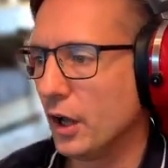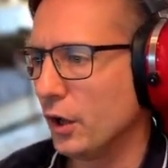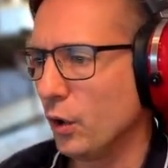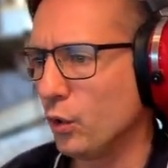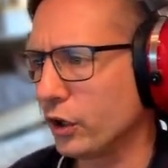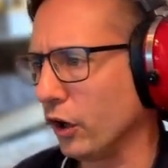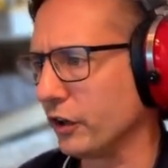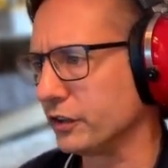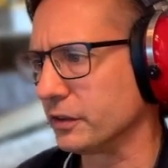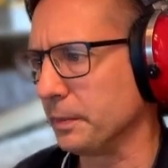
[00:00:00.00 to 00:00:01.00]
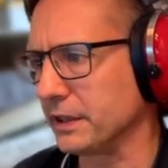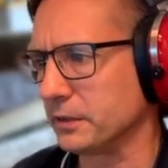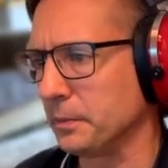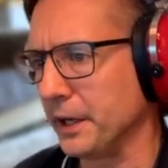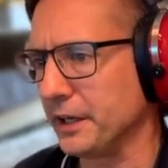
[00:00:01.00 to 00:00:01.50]
all kinds of bits
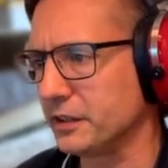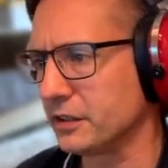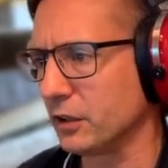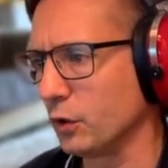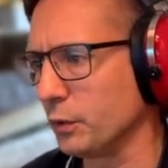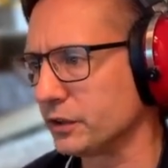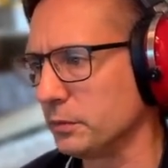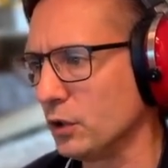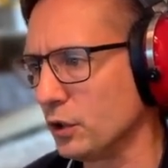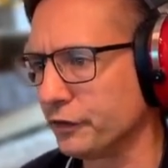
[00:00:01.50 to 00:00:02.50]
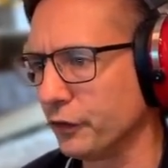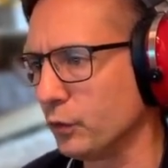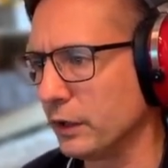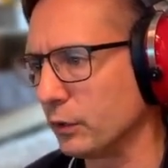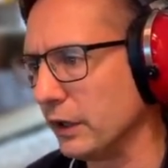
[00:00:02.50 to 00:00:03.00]
and pieces, along with some useful
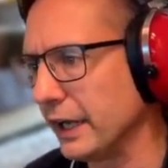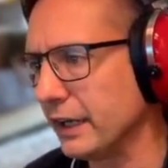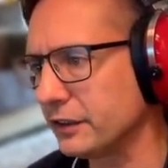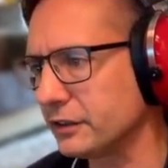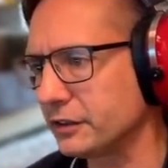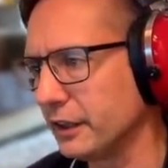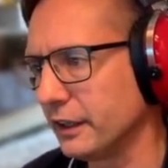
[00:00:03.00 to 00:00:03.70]
little links.